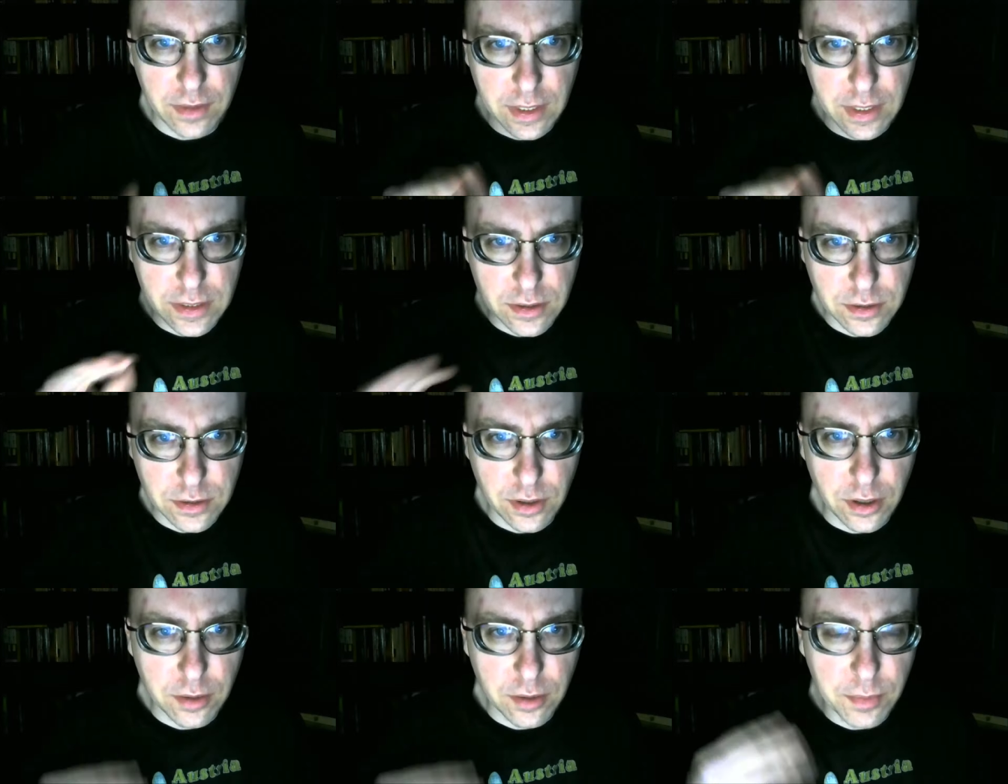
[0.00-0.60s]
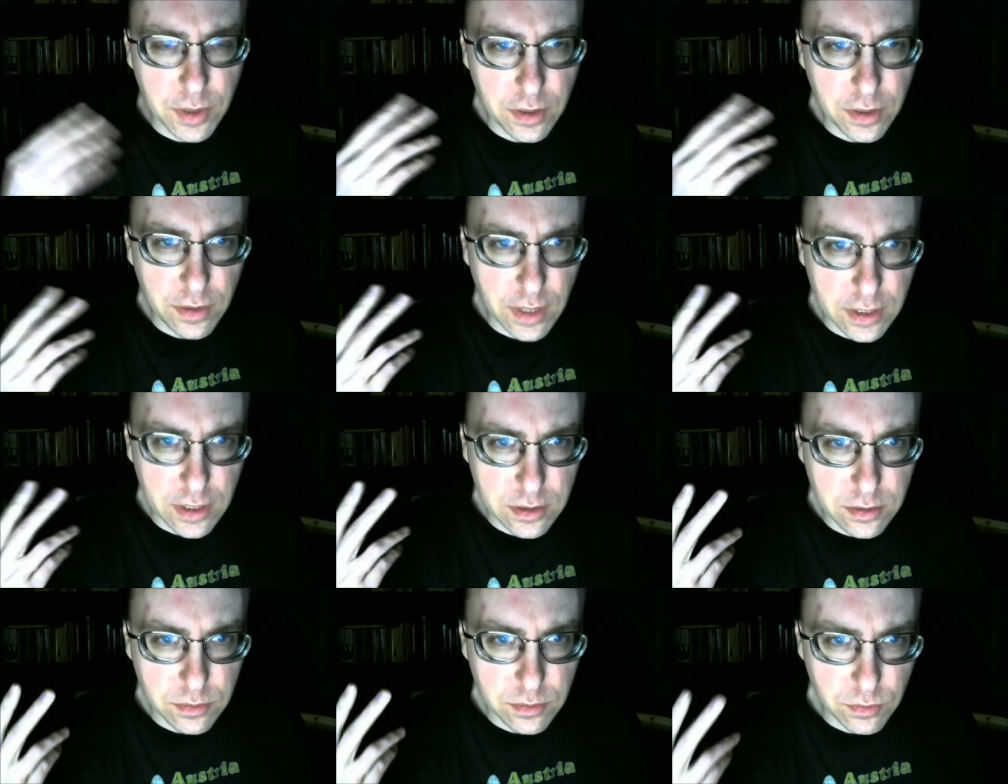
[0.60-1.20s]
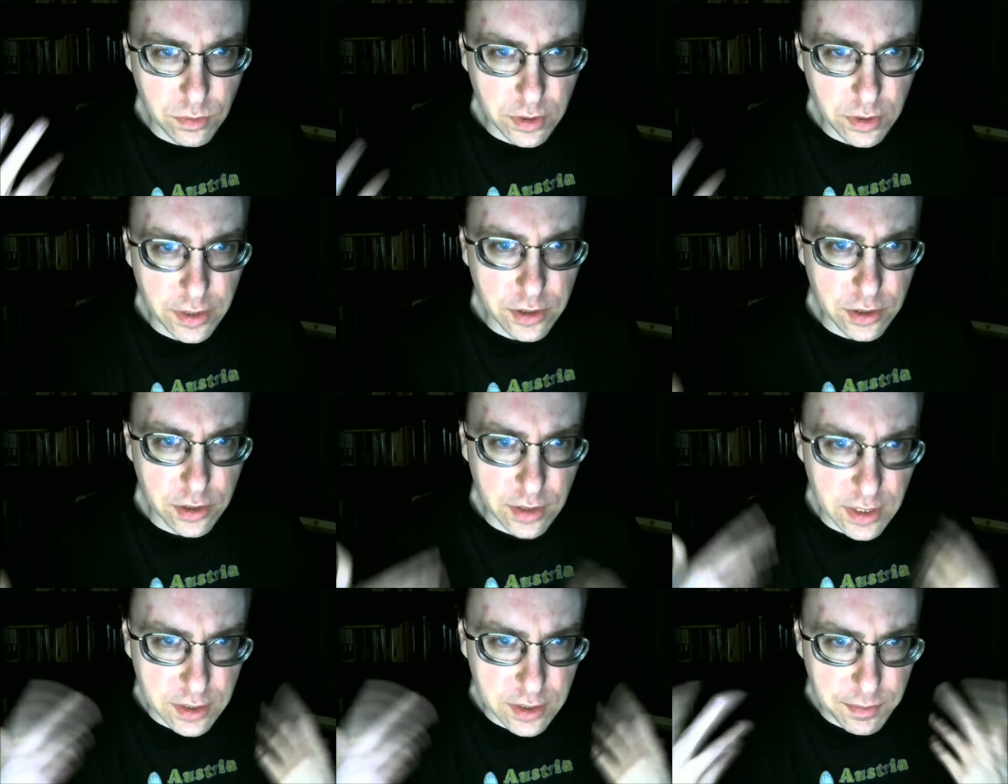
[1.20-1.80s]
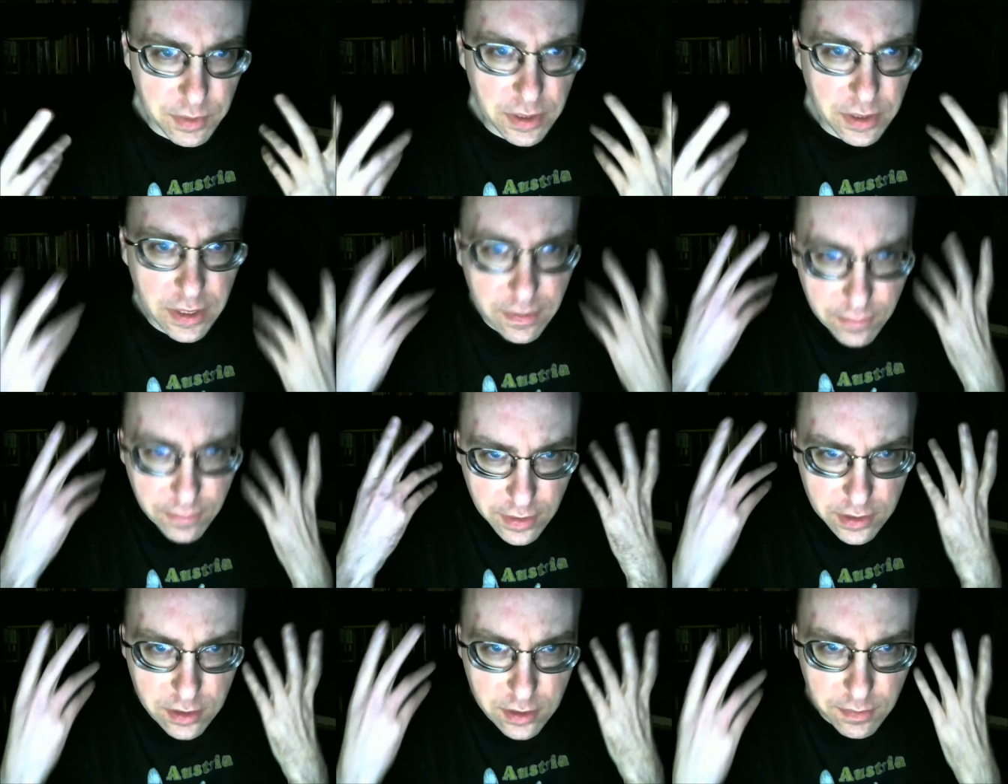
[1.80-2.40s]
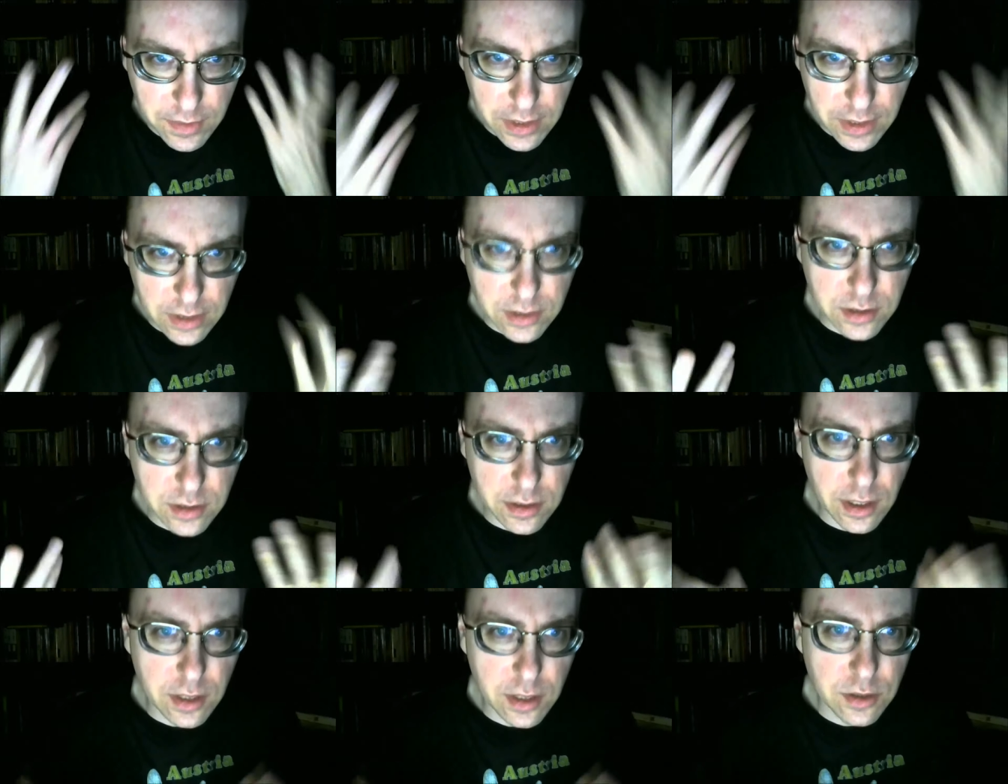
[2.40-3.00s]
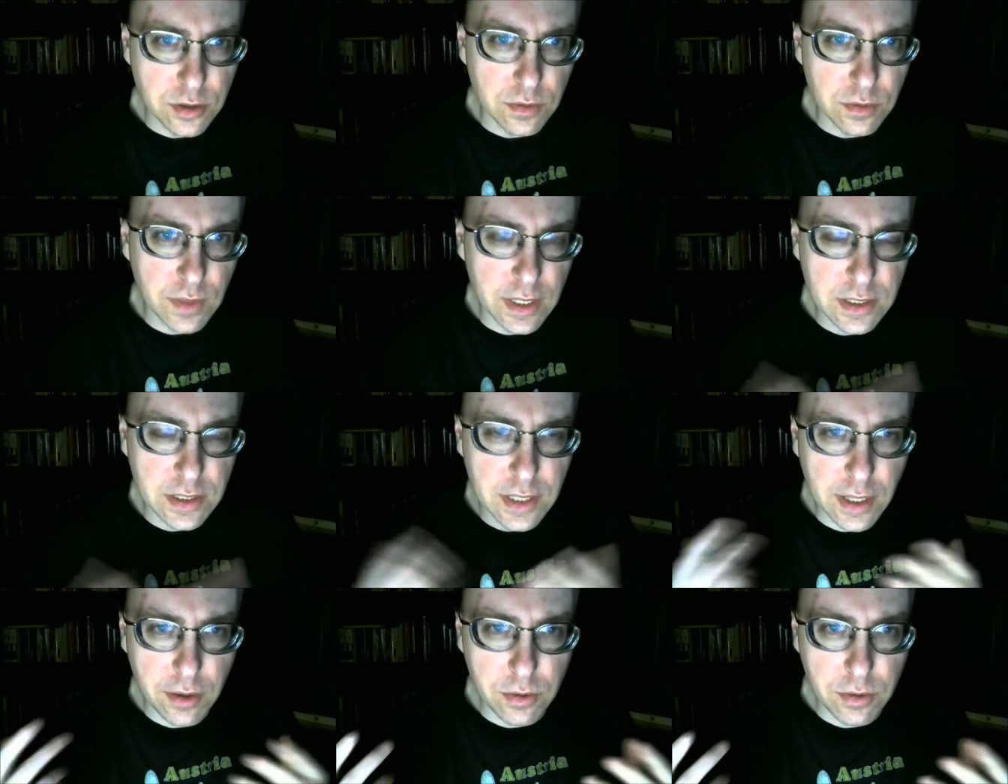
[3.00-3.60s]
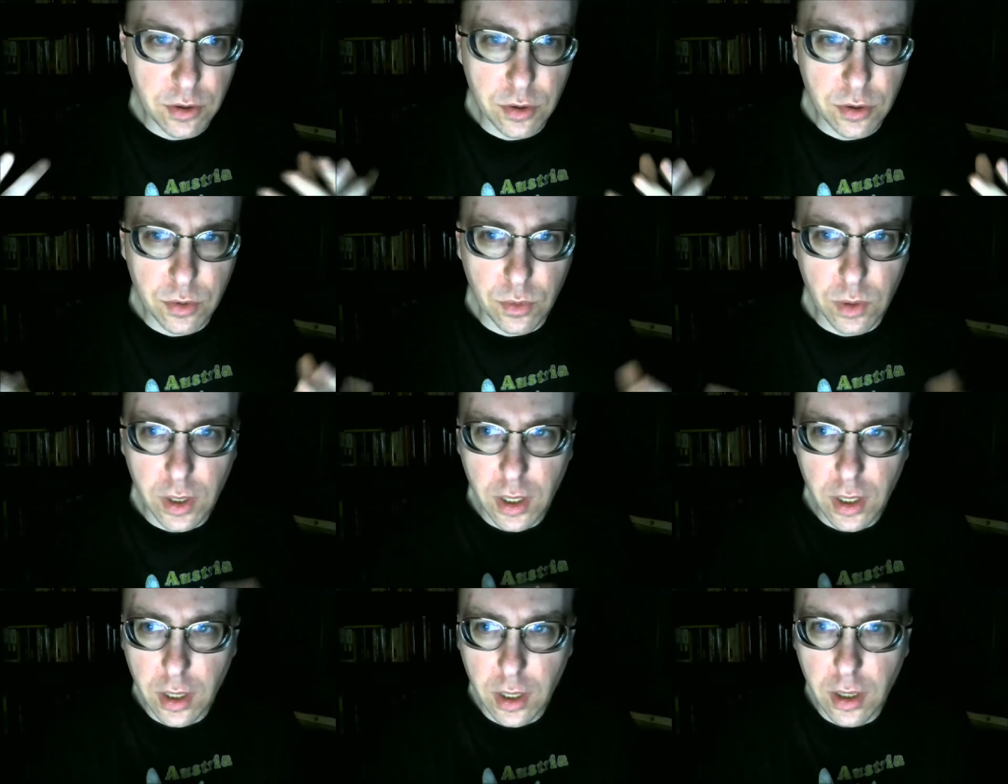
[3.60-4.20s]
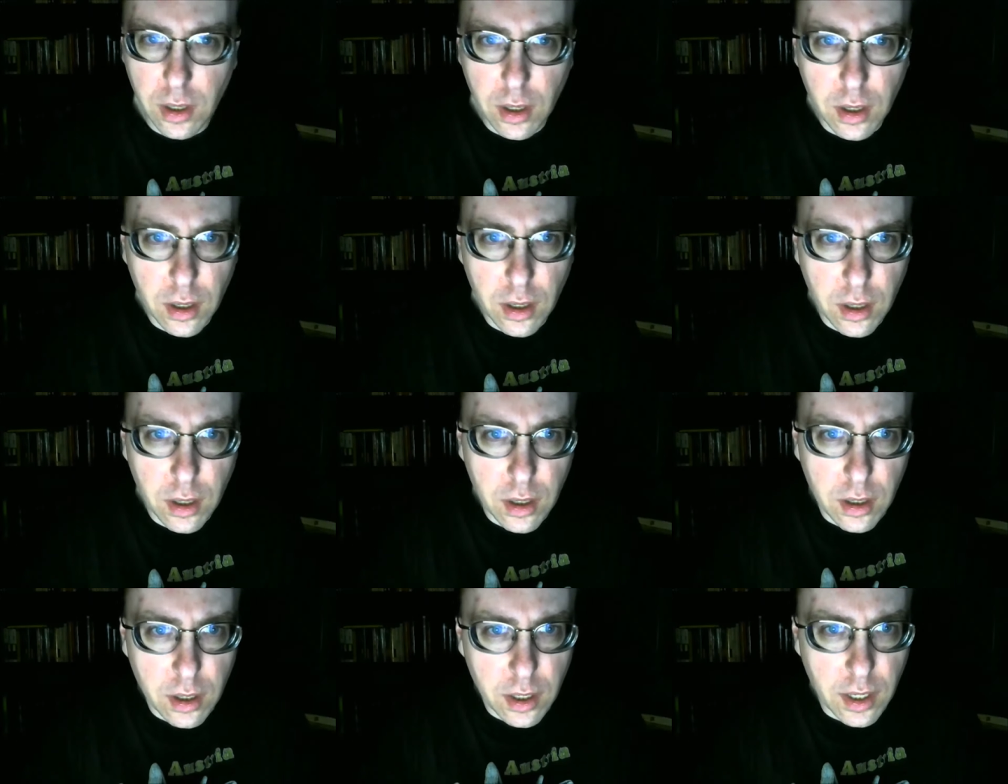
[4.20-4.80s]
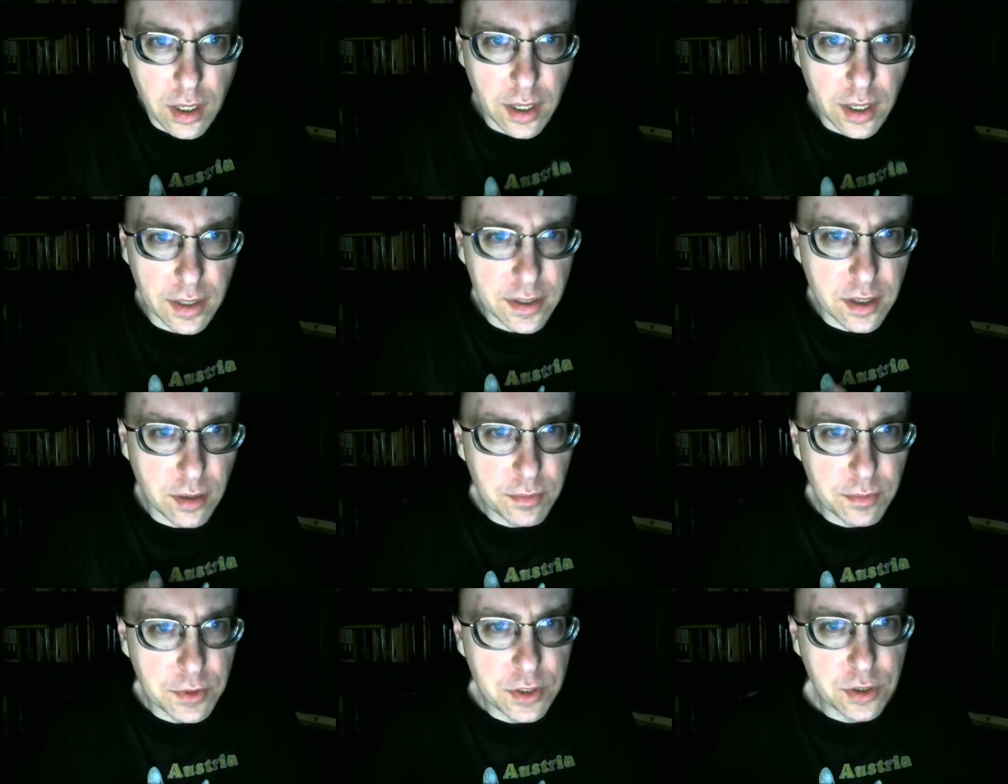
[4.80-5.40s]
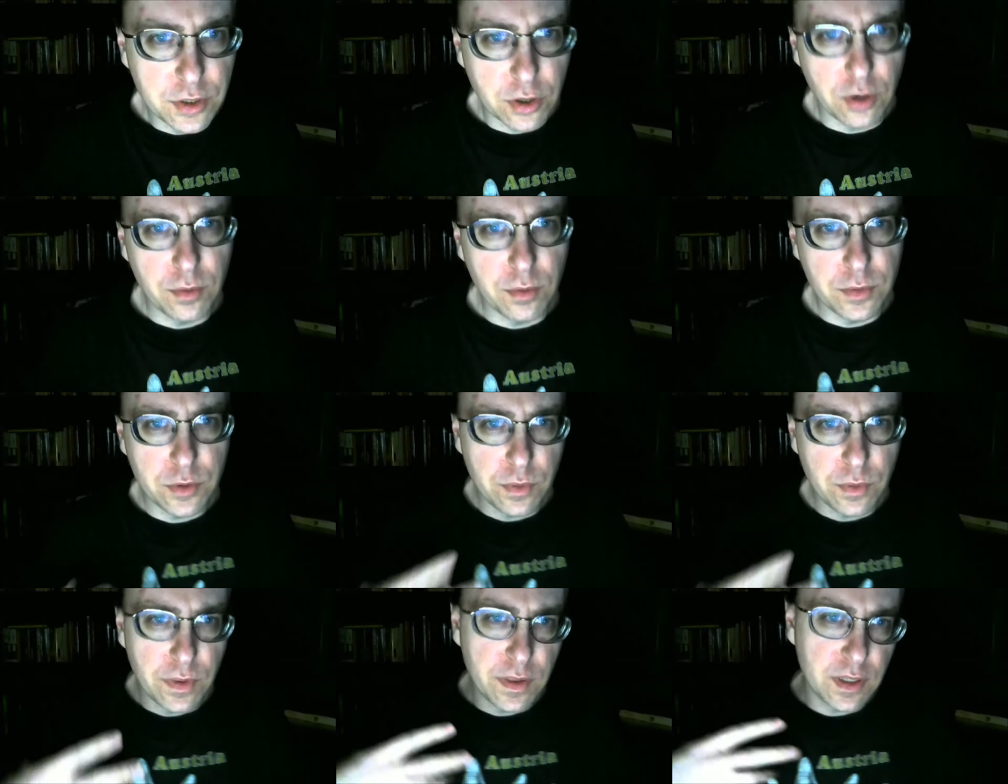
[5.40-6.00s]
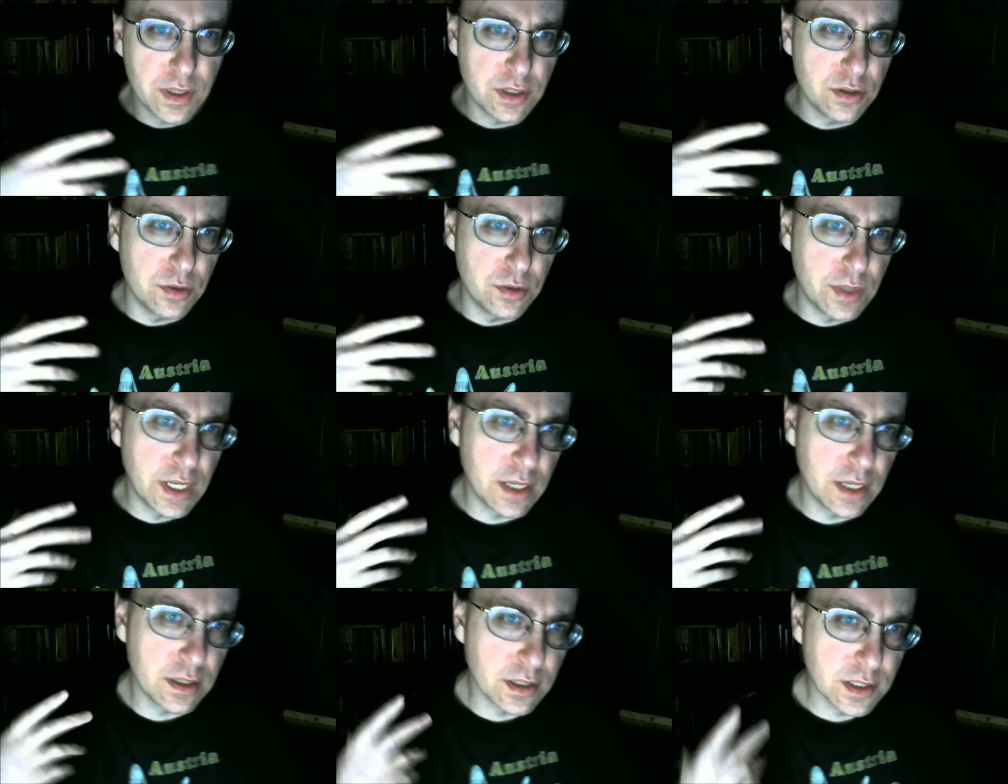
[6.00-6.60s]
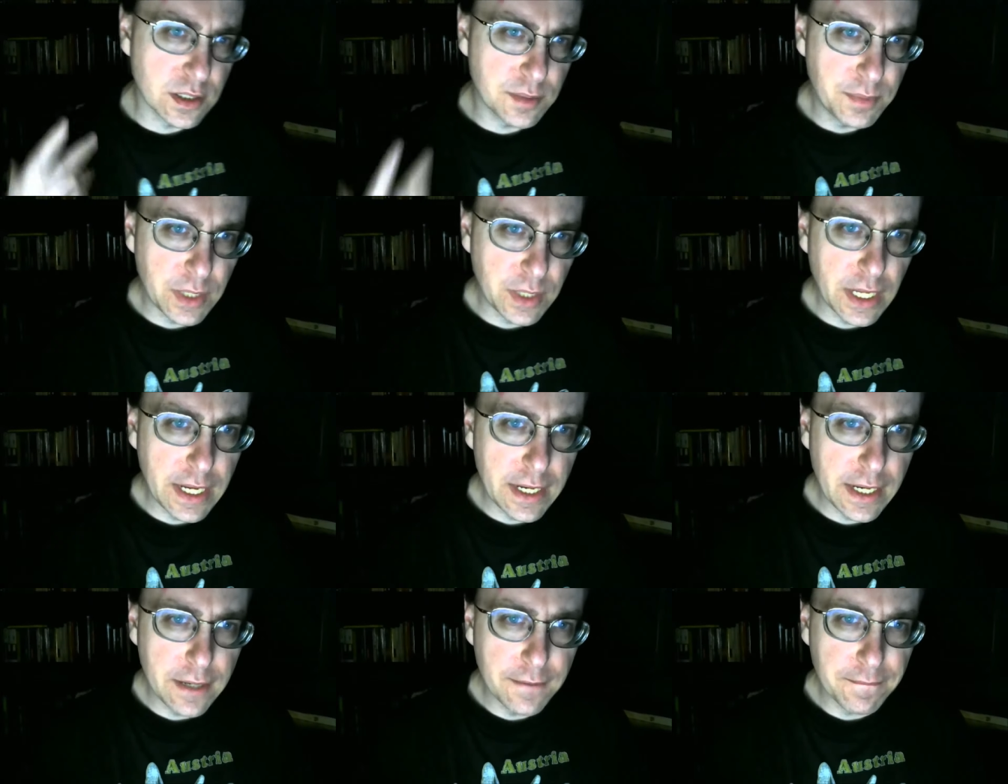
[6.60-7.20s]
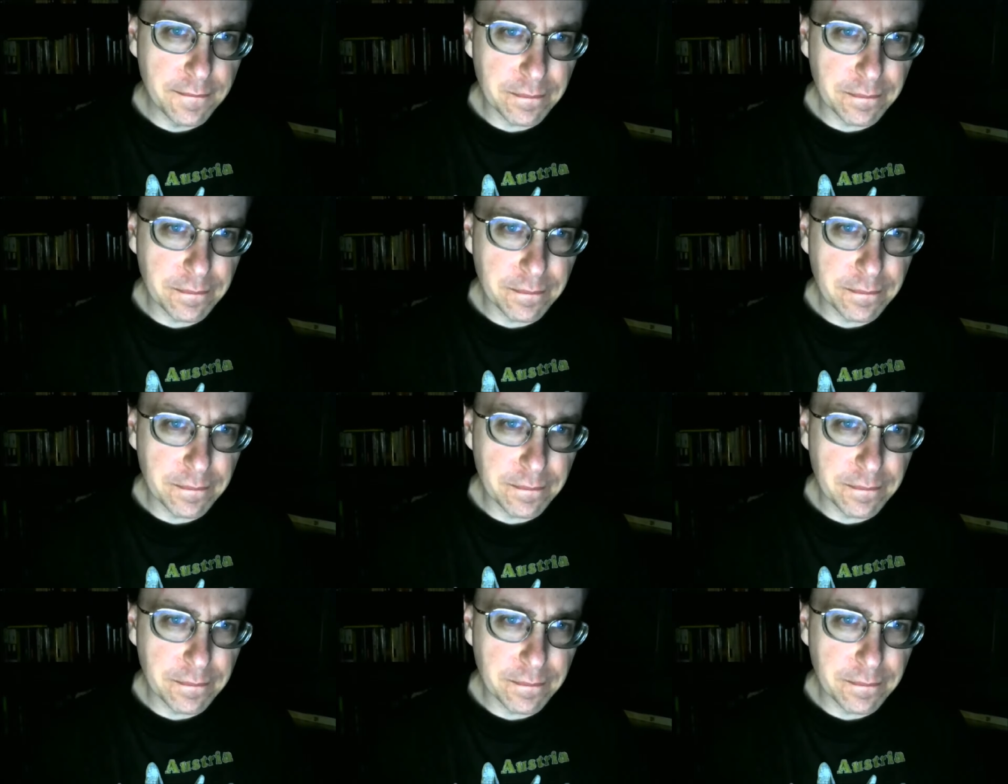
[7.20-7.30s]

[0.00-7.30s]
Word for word: That's dogma, that's religion, that's belief, that's something inside you. That's how you uh, come to terms with things you can't explain,